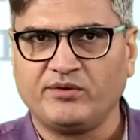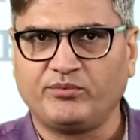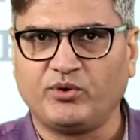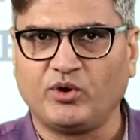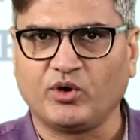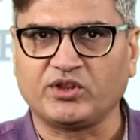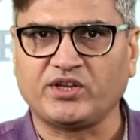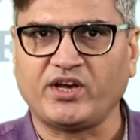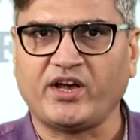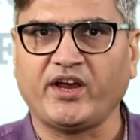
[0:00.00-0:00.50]

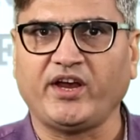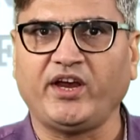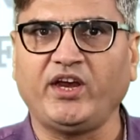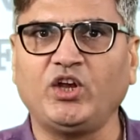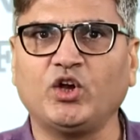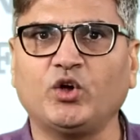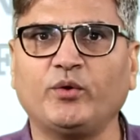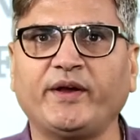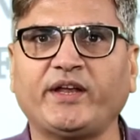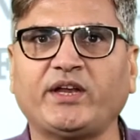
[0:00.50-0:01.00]
for the
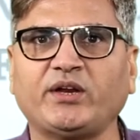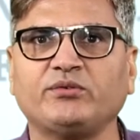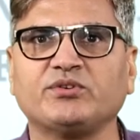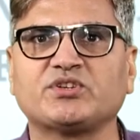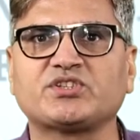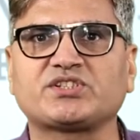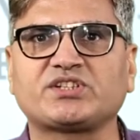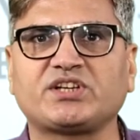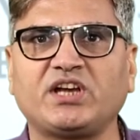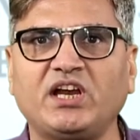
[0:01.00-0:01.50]
innovative
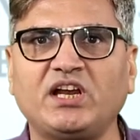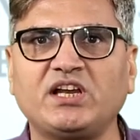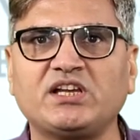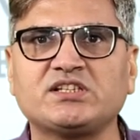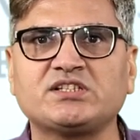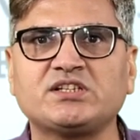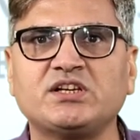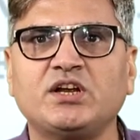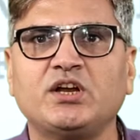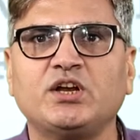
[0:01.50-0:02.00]

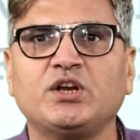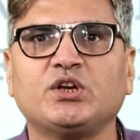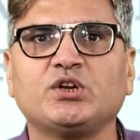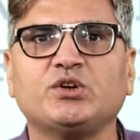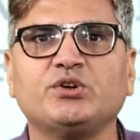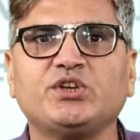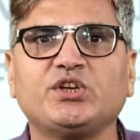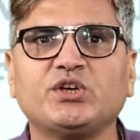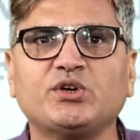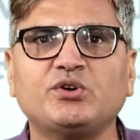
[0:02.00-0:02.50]
skills
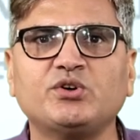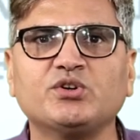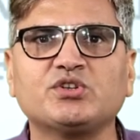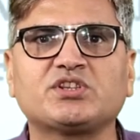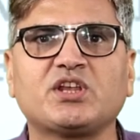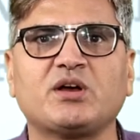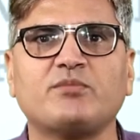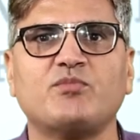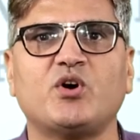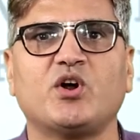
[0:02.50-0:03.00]
to use
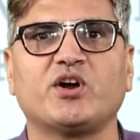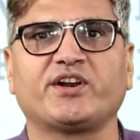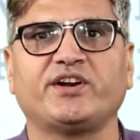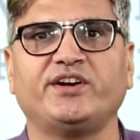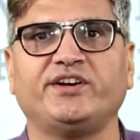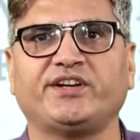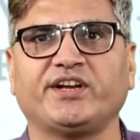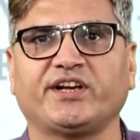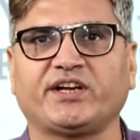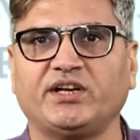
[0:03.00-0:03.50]
the
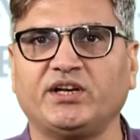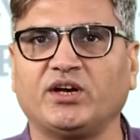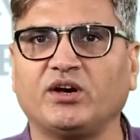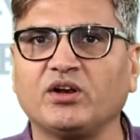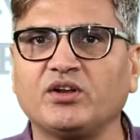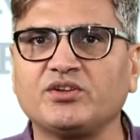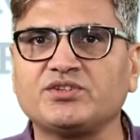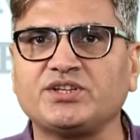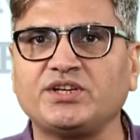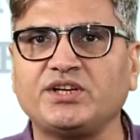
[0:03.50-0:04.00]
modern
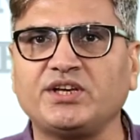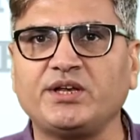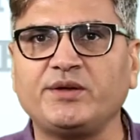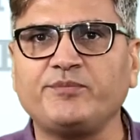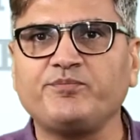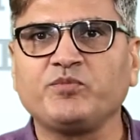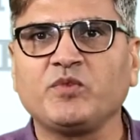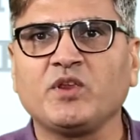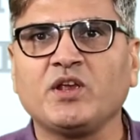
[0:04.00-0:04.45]
technology